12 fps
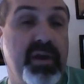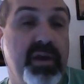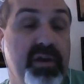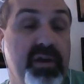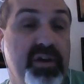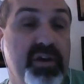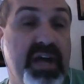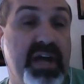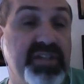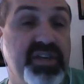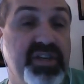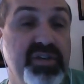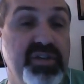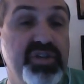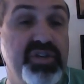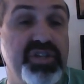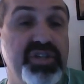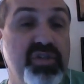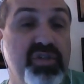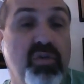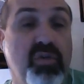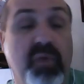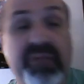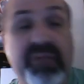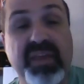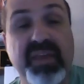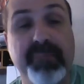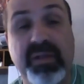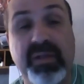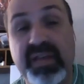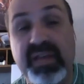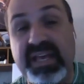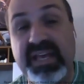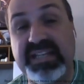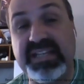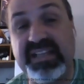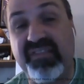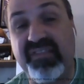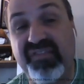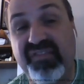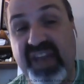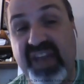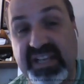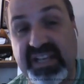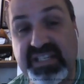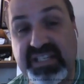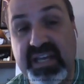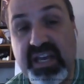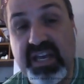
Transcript: or your constitution score, whatever the ability is that affects